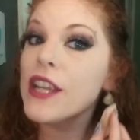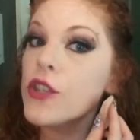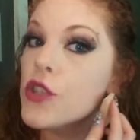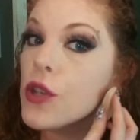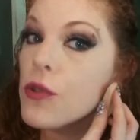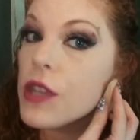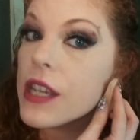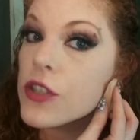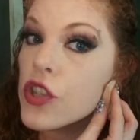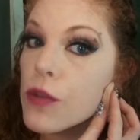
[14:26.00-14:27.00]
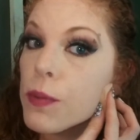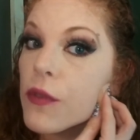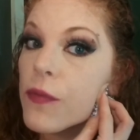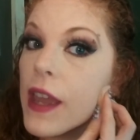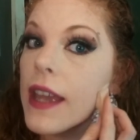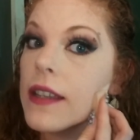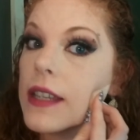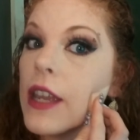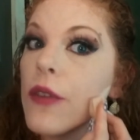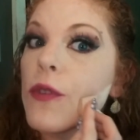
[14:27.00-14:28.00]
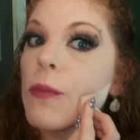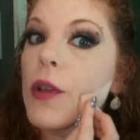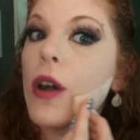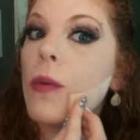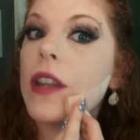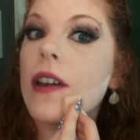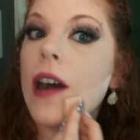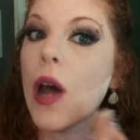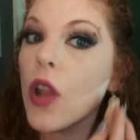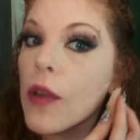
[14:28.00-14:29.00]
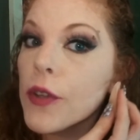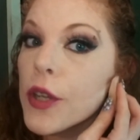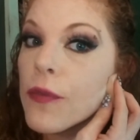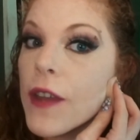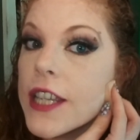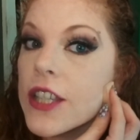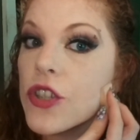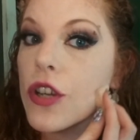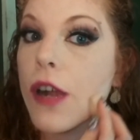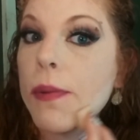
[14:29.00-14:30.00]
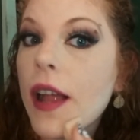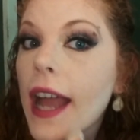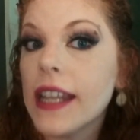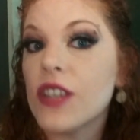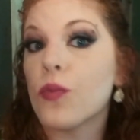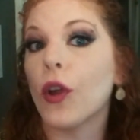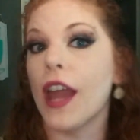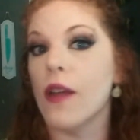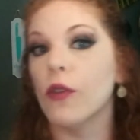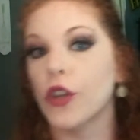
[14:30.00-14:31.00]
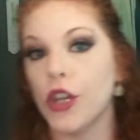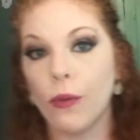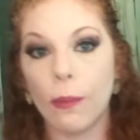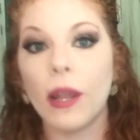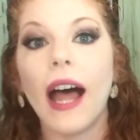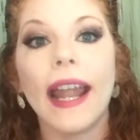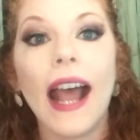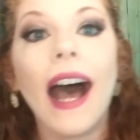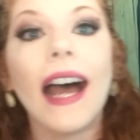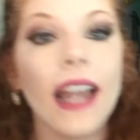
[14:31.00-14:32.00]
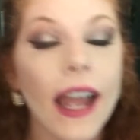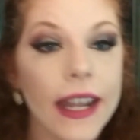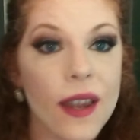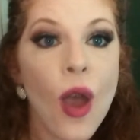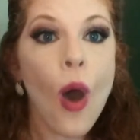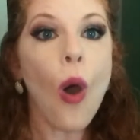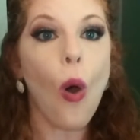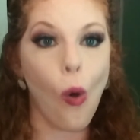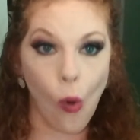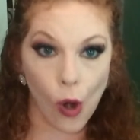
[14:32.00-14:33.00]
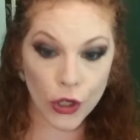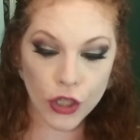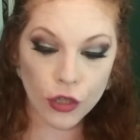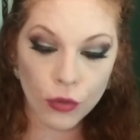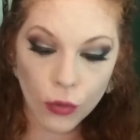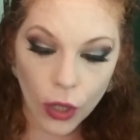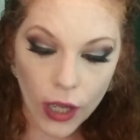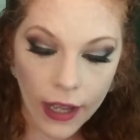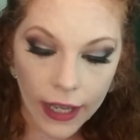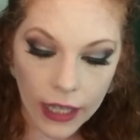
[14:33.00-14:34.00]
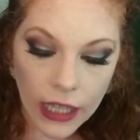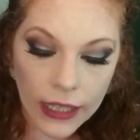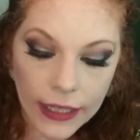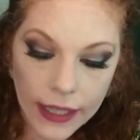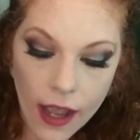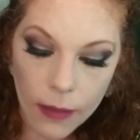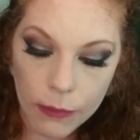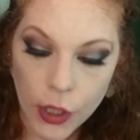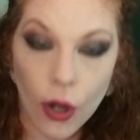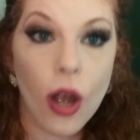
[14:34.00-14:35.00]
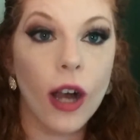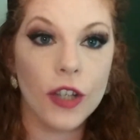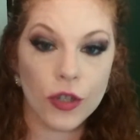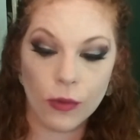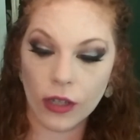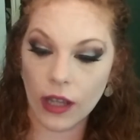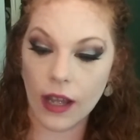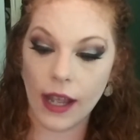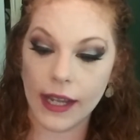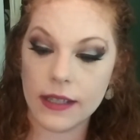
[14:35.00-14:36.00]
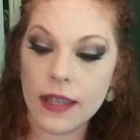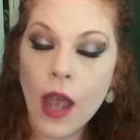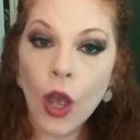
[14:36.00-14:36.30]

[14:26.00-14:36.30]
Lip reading: way to do this to prevent it from going all over your face is you're applying this wherever you applied highlight, or to clean up your contour lines.